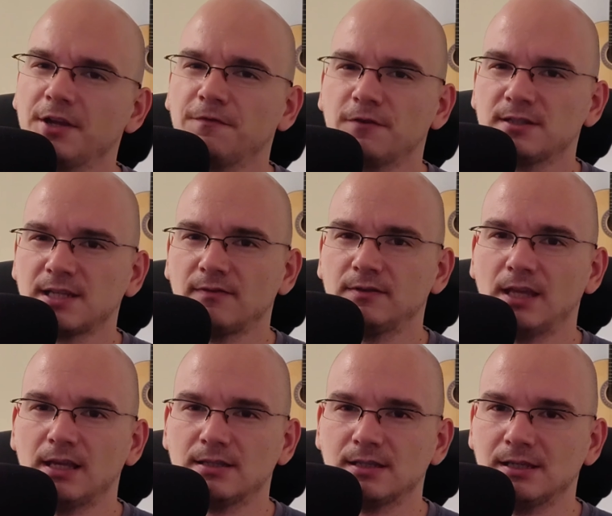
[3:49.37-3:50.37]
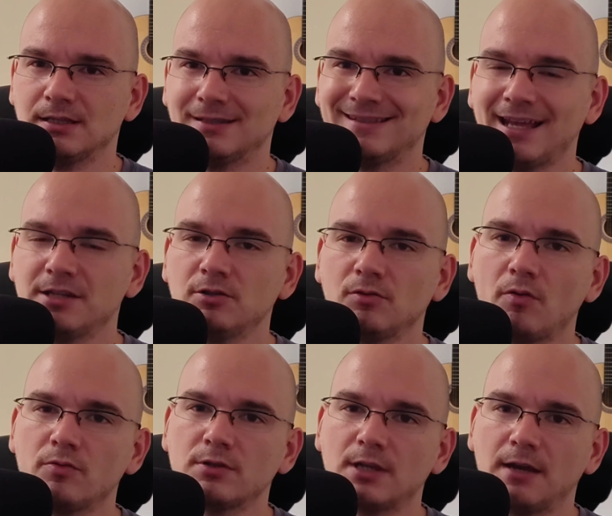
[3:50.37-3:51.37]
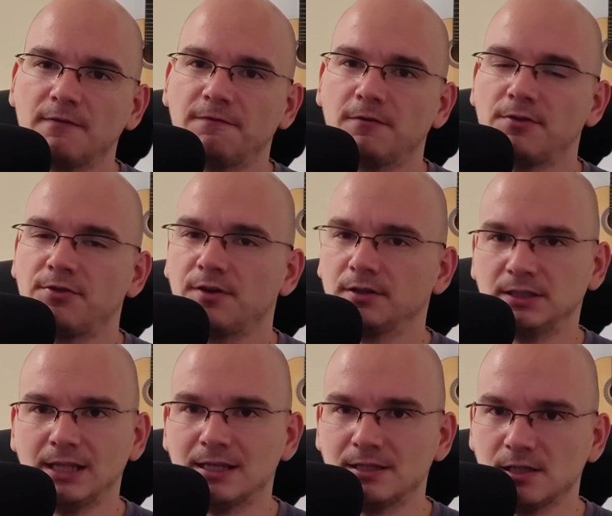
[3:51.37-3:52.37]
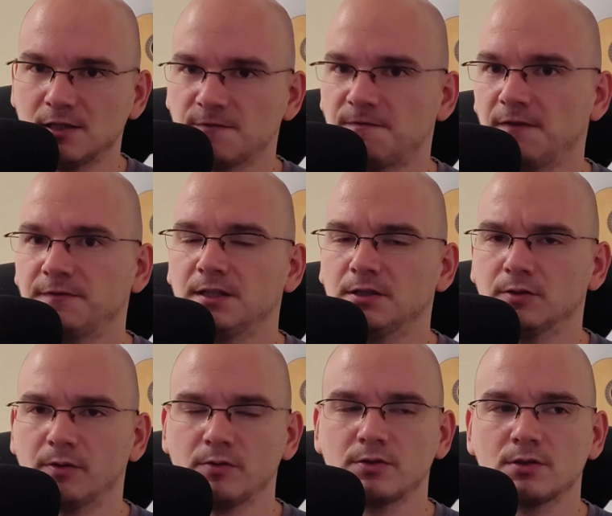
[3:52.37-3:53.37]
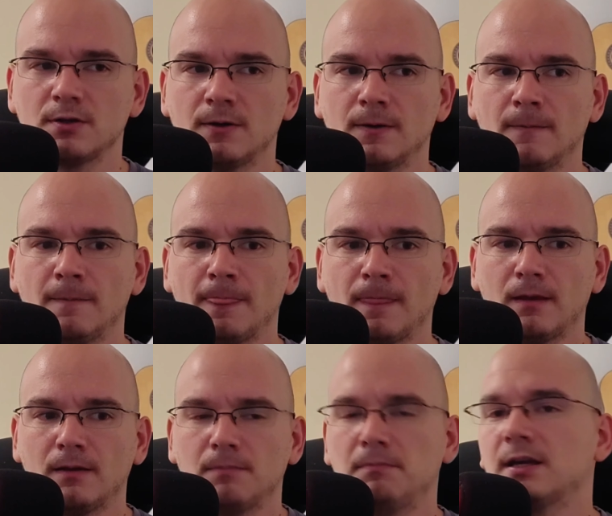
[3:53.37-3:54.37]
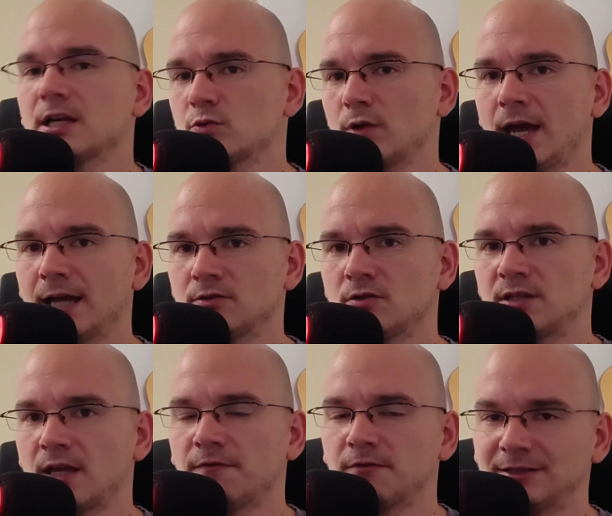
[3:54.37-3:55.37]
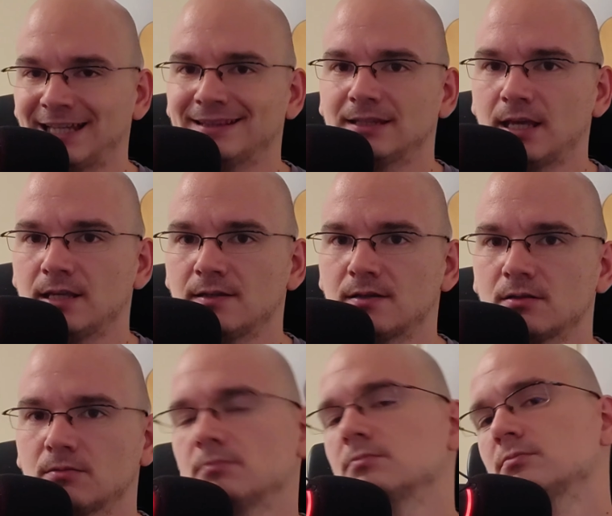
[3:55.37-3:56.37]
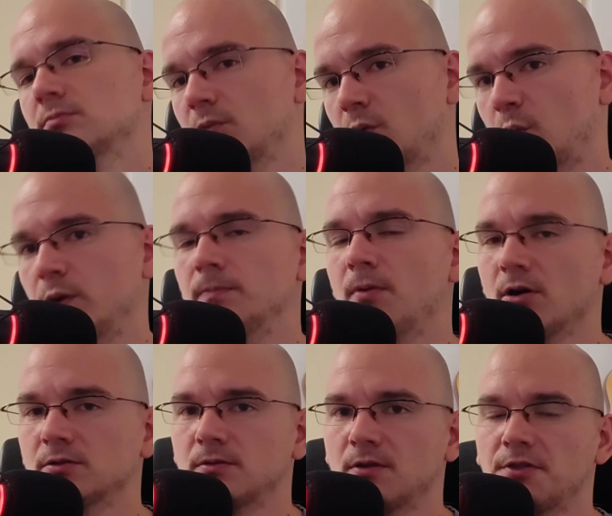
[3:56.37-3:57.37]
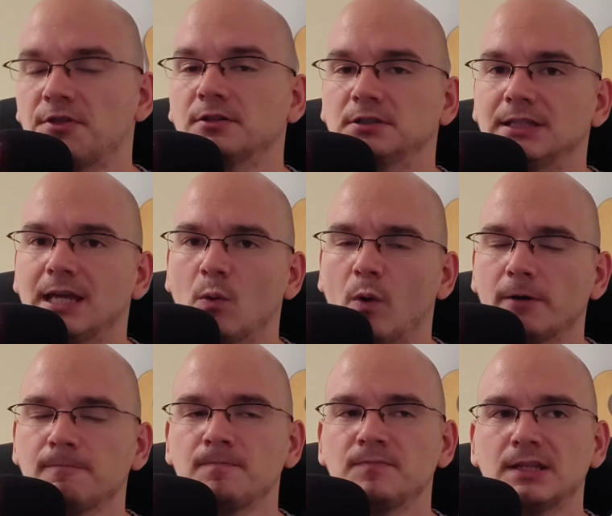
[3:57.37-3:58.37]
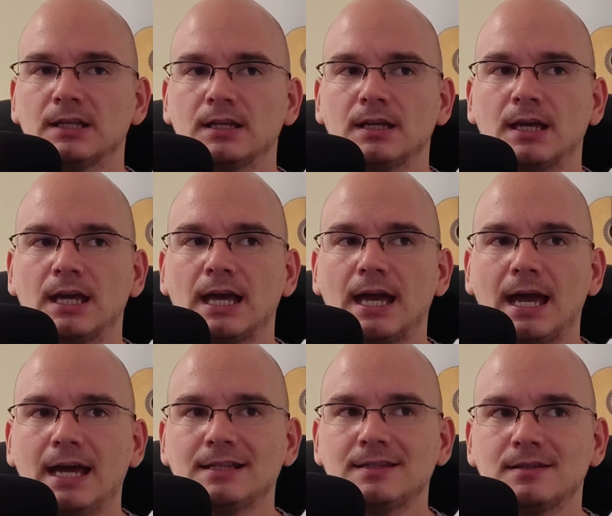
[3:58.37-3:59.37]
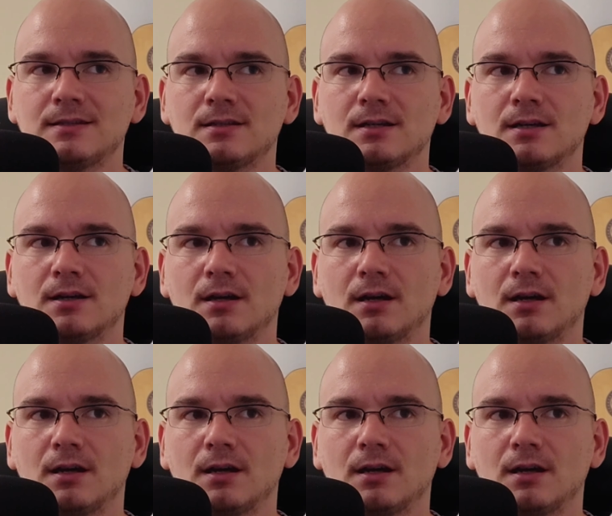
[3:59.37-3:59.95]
I think for 7 days is 10 euros and for 30 days is 15 euros. Because we had to stay for 10 days, we bought the 30-day one. And